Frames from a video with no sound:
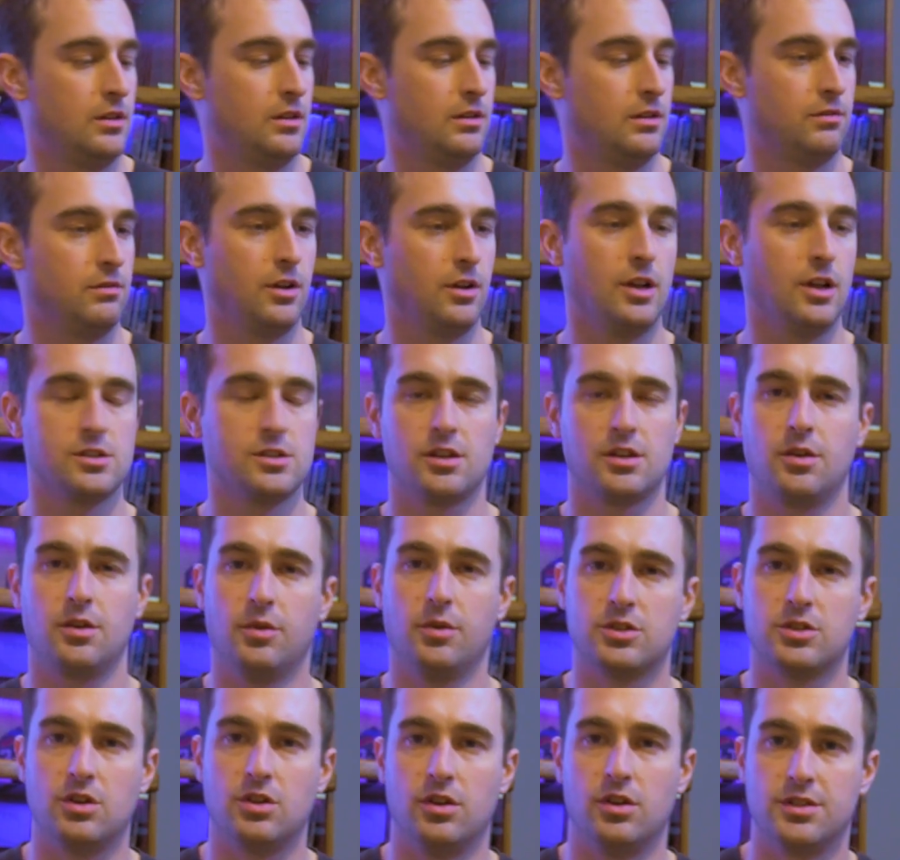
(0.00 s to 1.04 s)
forget exactly what
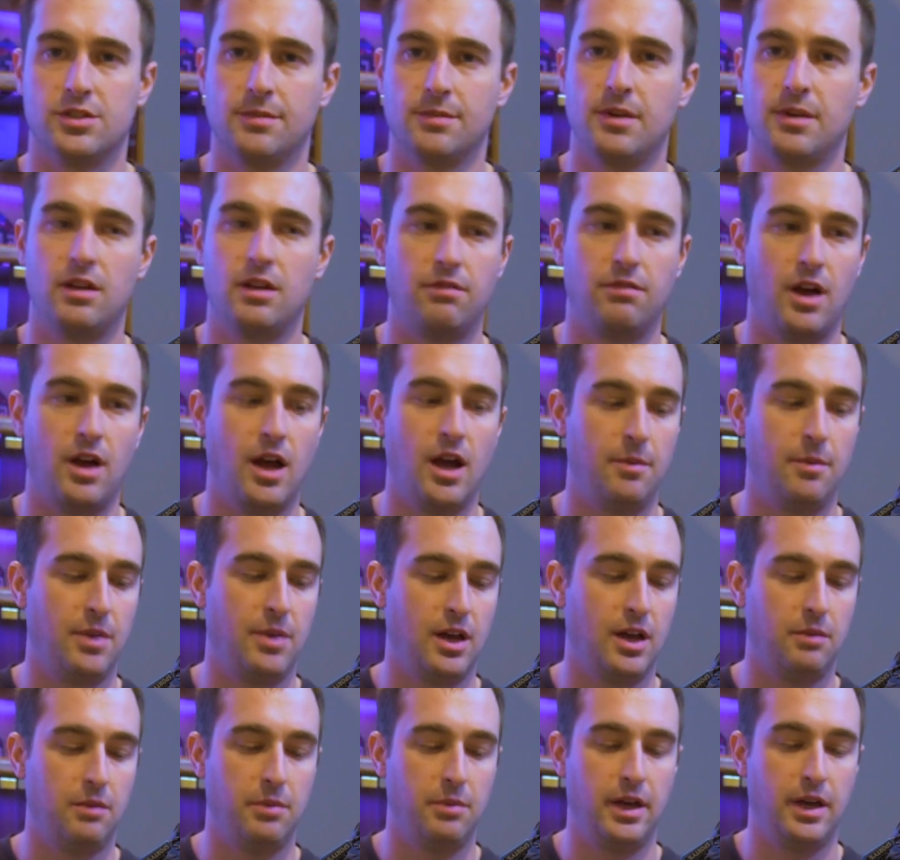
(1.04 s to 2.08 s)
it's called, some kind of
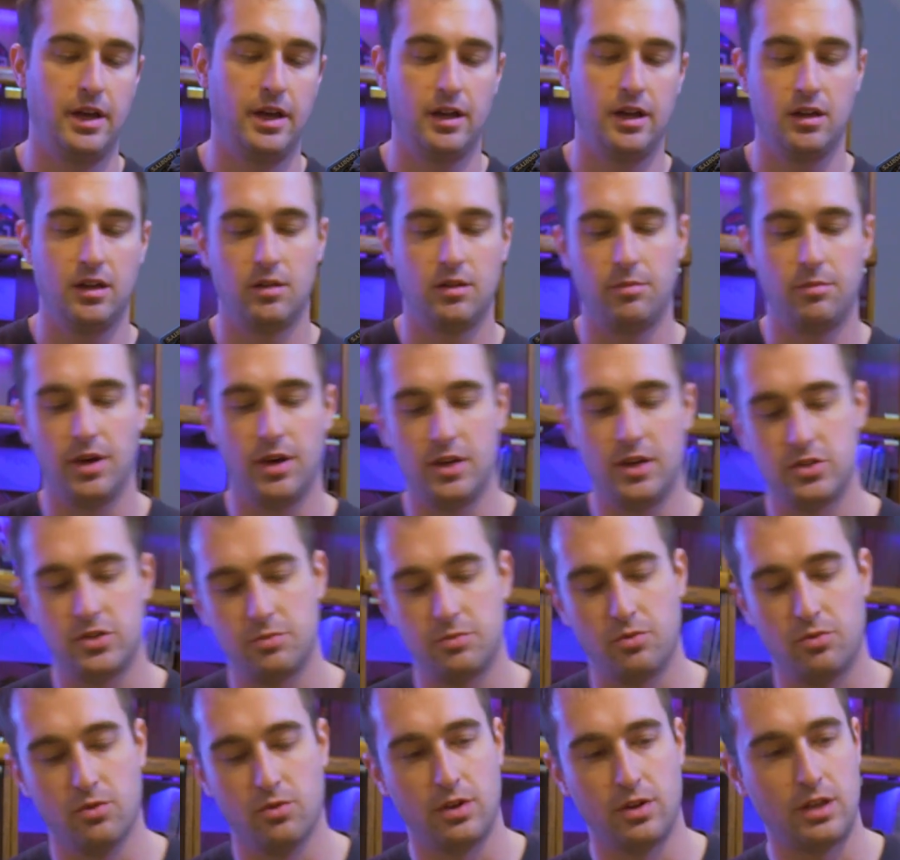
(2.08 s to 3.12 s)
iPad bag by
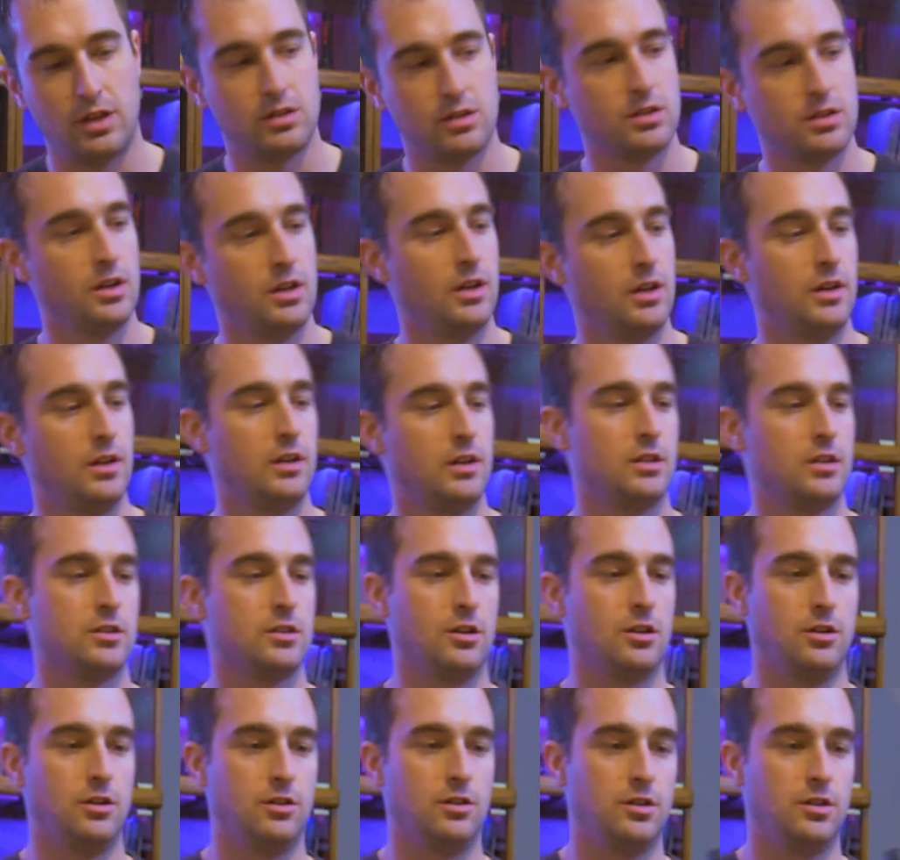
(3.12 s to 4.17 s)
Sporties.
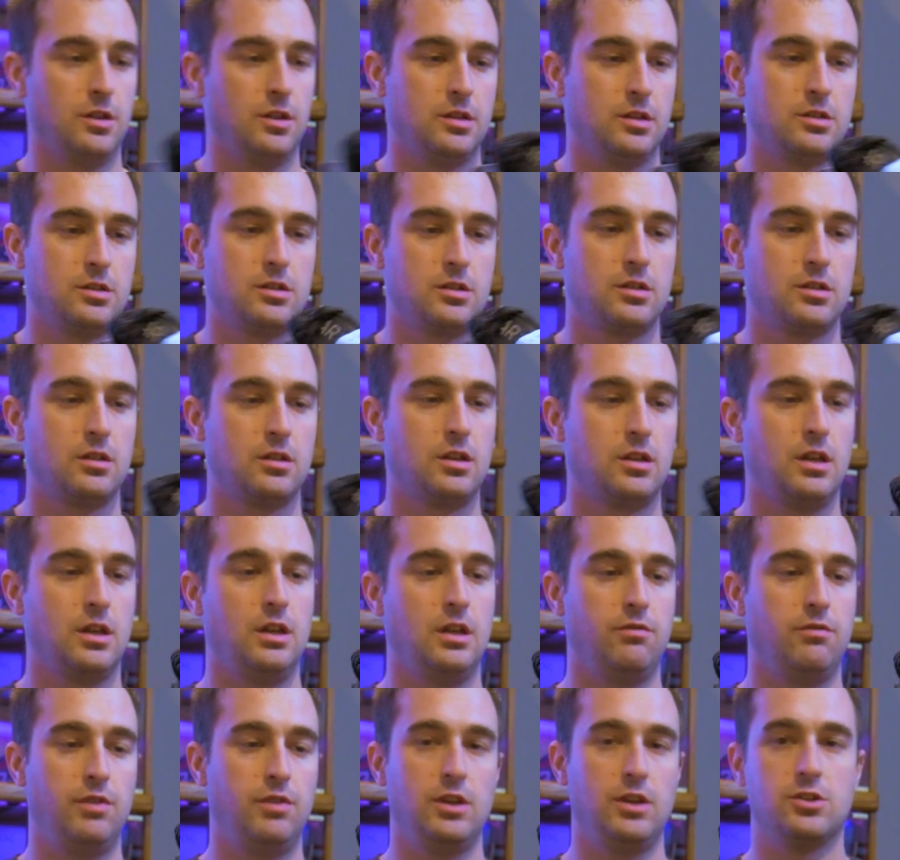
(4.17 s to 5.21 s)
So its key
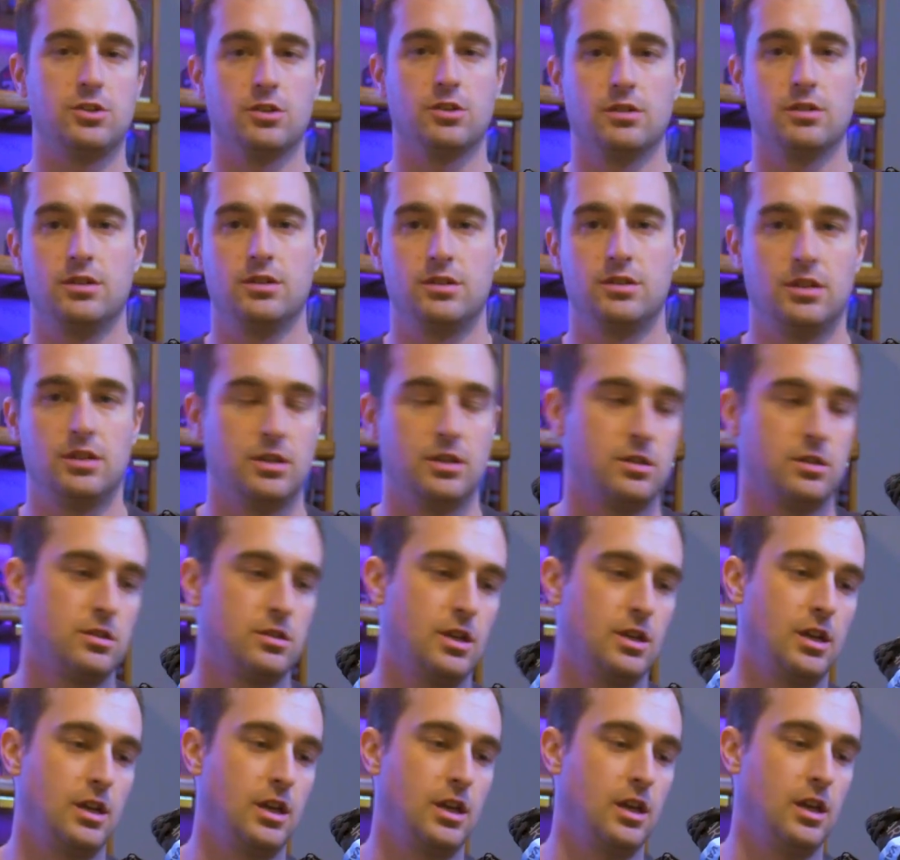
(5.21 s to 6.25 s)
feature is this
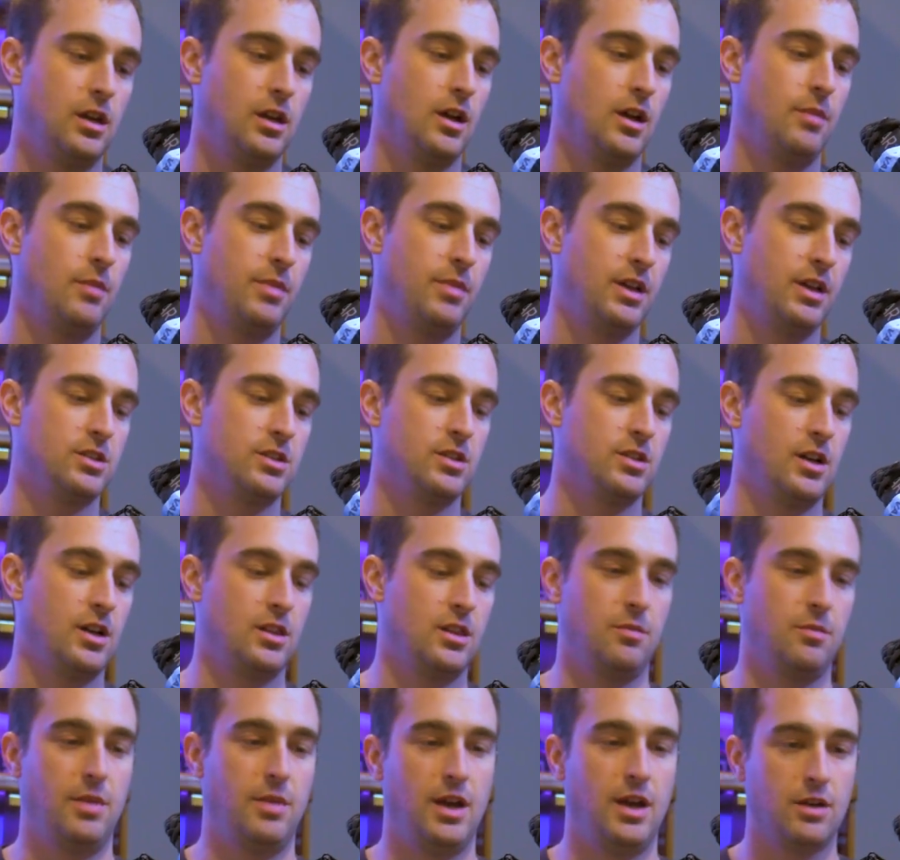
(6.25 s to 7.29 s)
dedicated iPad slot in
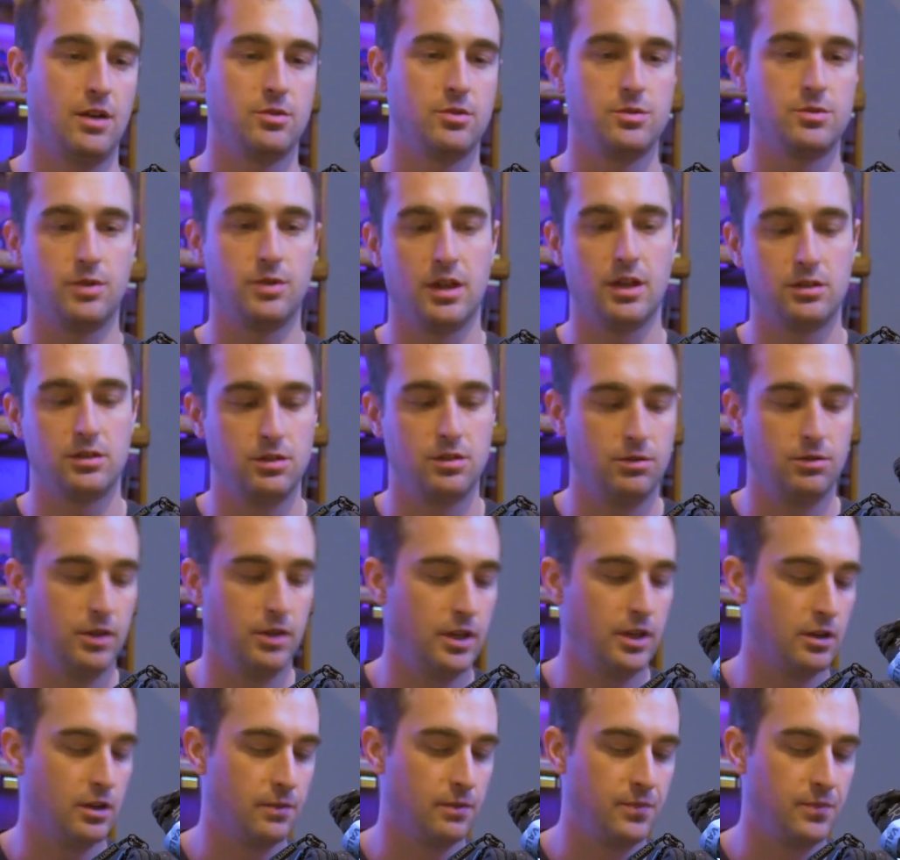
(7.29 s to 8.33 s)
the back, which we'll get to
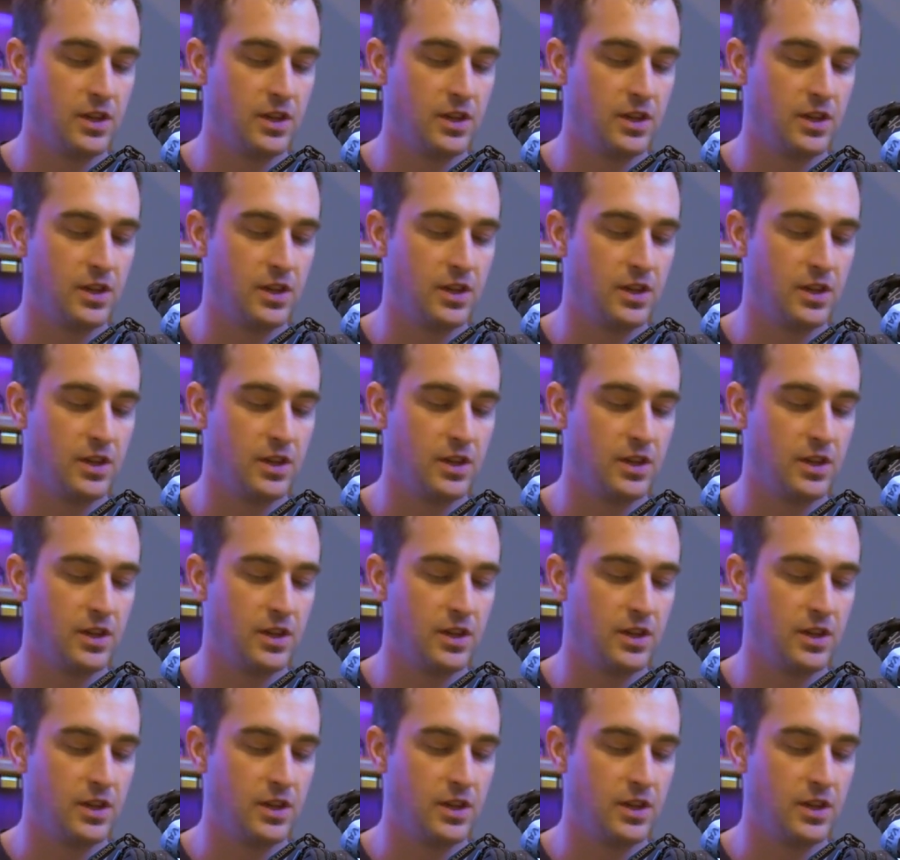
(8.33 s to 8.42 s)
later.